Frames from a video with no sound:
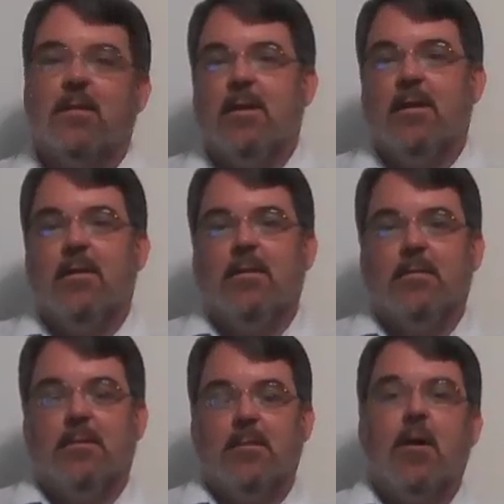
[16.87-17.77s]
The,
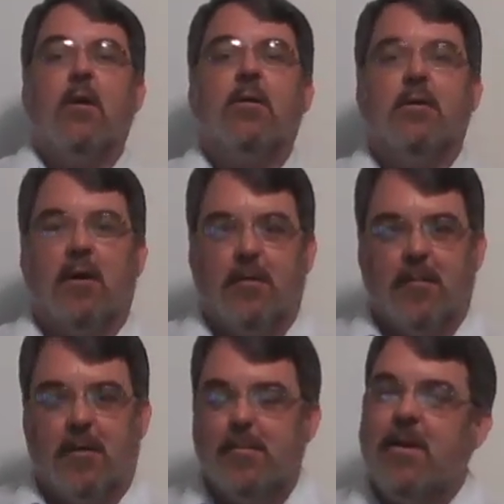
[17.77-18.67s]
the modern golf
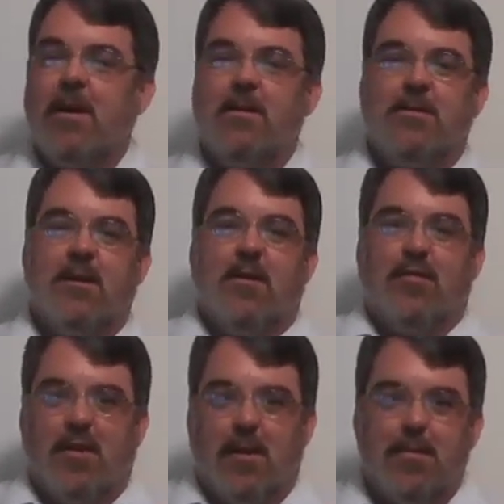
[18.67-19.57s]
ball began to take
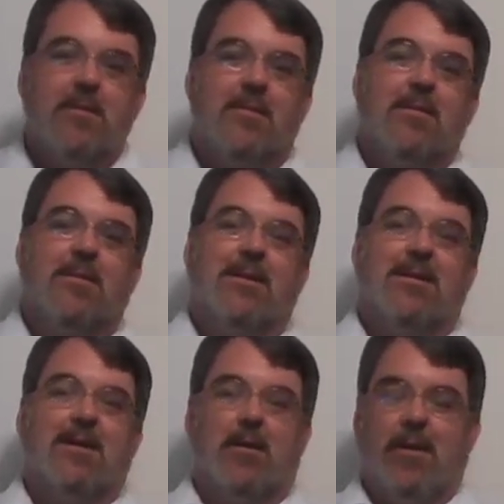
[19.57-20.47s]
shape
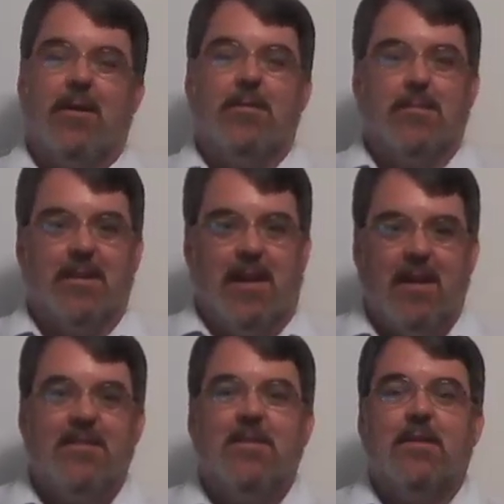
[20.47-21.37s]
uh, around the
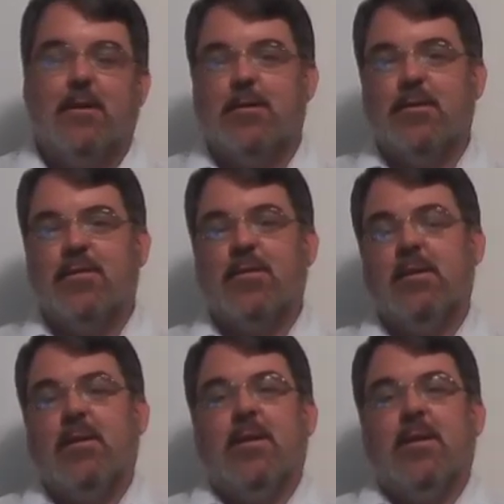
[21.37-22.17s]
mid-1800s,